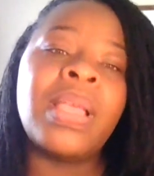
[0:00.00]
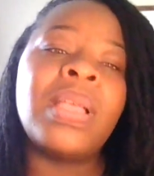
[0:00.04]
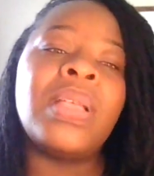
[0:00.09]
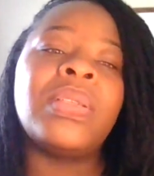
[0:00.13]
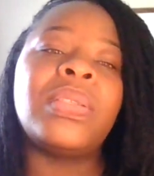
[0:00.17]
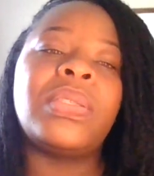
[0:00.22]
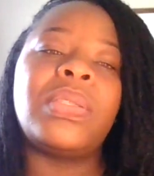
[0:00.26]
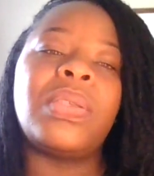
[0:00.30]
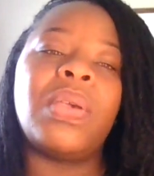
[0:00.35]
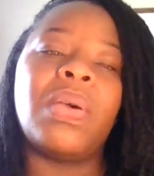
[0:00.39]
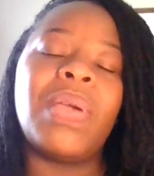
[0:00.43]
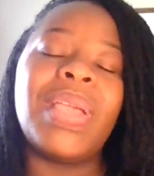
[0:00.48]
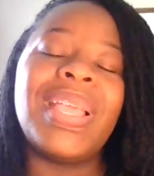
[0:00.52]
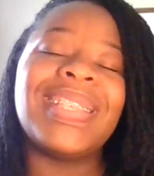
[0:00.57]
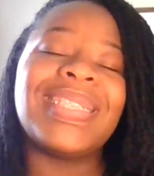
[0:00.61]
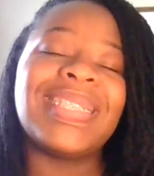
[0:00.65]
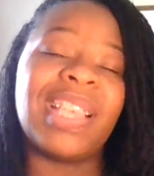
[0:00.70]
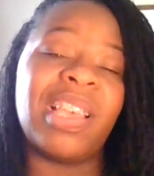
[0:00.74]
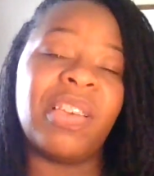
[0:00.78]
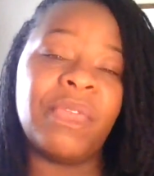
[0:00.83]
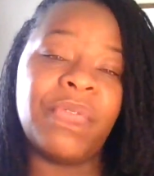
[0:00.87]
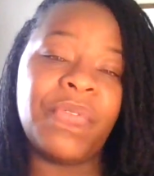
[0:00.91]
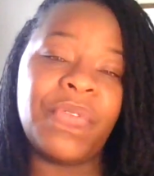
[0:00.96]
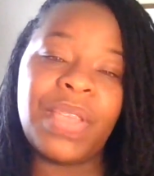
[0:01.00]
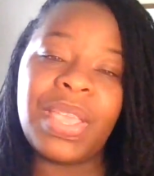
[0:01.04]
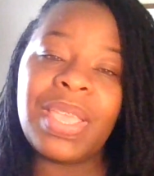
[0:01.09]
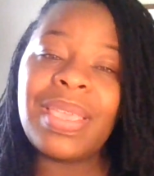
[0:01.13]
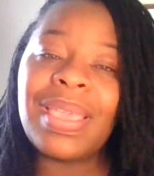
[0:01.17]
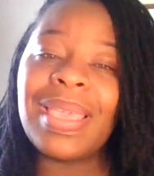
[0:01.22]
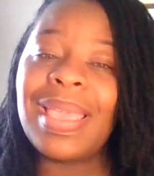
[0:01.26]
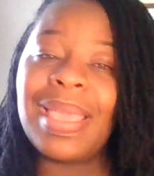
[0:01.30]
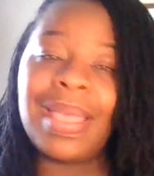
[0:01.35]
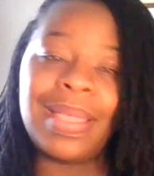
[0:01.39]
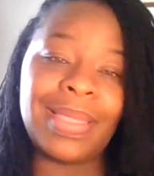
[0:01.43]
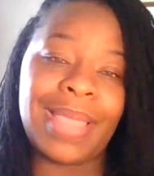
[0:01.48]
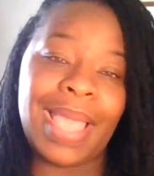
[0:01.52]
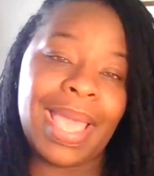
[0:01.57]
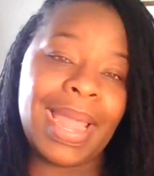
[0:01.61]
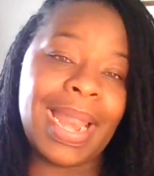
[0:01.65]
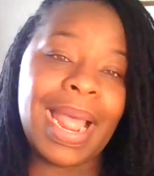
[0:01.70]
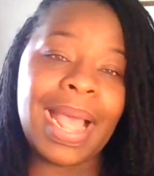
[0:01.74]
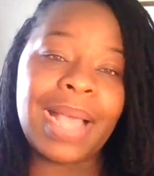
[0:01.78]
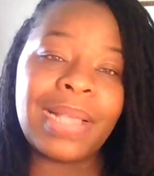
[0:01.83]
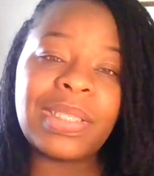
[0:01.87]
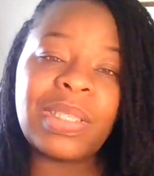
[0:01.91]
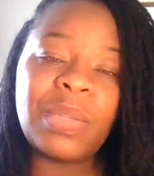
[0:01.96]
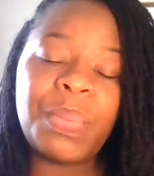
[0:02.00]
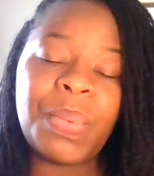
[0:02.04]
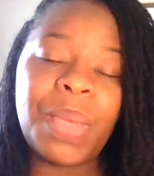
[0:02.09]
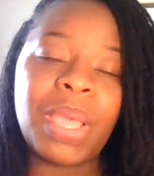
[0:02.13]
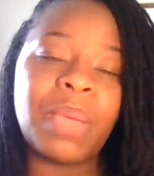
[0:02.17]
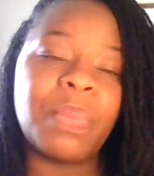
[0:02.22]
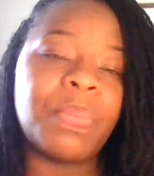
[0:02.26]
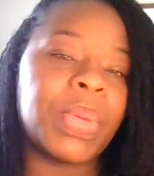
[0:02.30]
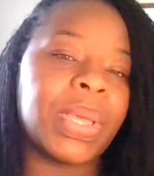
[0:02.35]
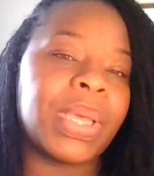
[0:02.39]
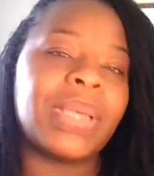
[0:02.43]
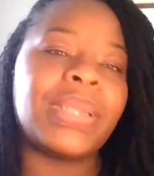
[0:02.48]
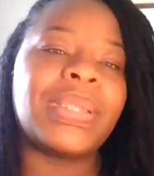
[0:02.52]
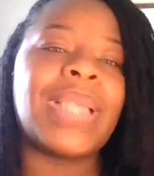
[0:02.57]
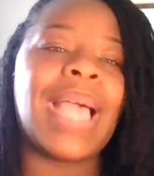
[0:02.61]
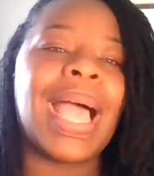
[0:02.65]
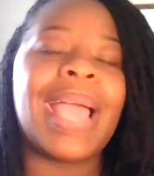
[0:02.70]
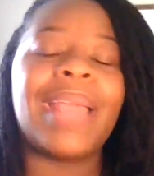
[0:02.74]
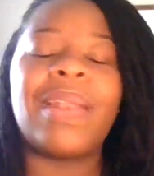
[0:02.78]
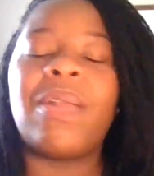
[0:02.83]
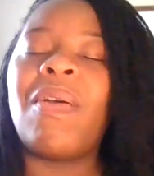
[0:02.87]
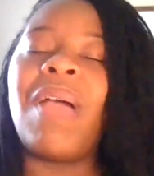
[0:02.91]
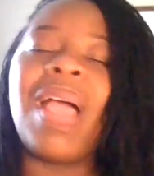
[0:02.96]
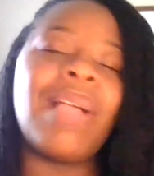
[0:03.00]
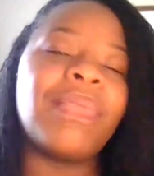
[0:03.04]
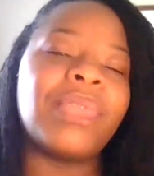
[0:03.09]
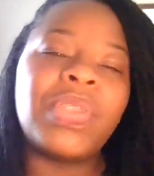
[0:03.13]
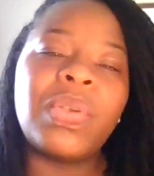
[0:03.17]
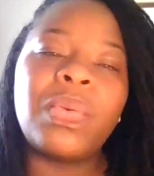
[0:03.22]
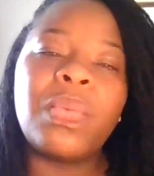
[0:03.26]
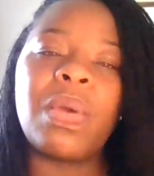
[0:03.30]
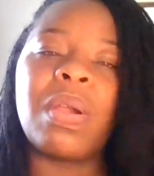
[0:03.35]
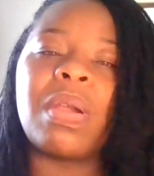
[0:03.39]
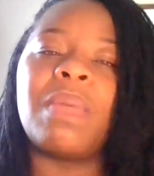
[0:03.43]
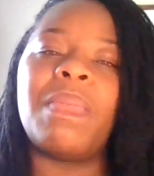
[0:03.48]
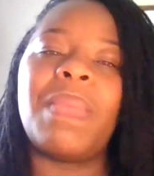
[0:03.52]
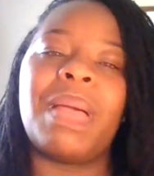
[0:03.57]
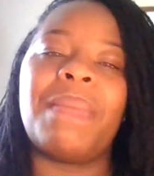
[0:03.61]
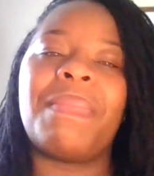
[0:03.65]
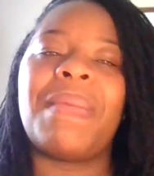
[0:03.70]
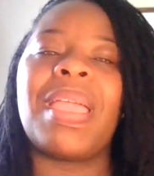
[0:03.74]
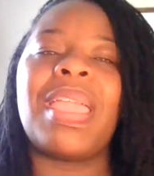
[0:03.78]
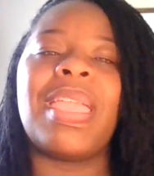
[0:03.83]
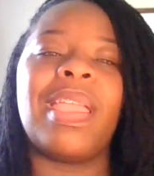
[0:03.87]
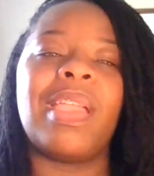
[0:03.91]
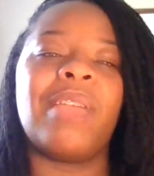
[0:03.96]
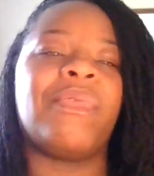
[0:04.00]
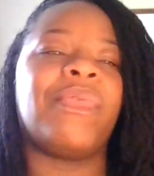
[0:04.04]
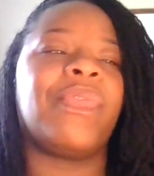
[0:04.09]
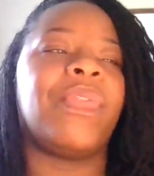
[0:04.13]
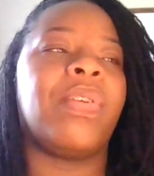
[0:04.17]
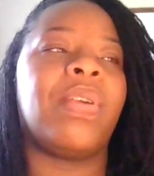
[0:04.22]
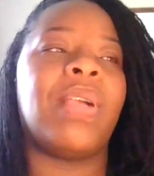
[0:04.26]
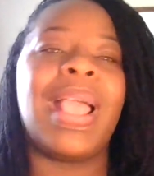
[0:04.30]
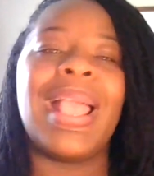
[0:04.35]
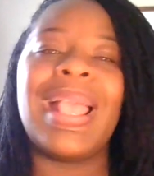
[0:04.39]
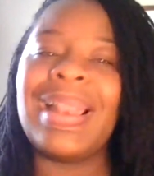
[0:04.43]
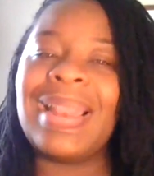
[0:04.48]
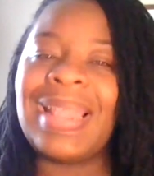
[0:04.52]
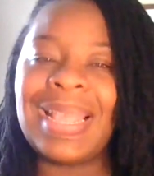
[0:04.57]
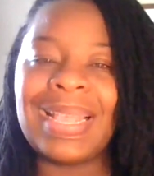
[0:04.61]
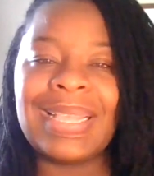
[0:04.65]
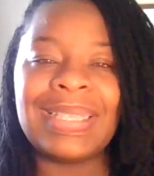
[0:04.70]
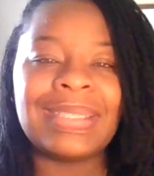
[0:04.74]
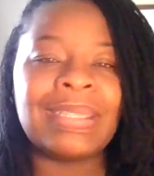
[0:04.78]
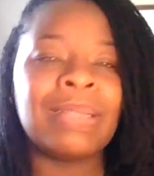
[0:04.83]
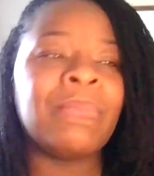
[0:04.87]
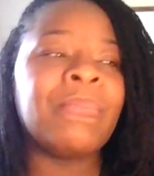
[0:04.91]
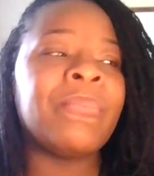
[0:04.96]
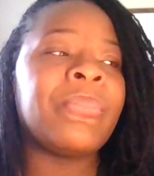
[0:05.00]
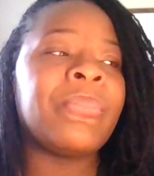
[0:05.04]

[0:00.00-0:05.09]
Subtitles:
So it's convenient in that aspect because I don't have to worry about my hair for at least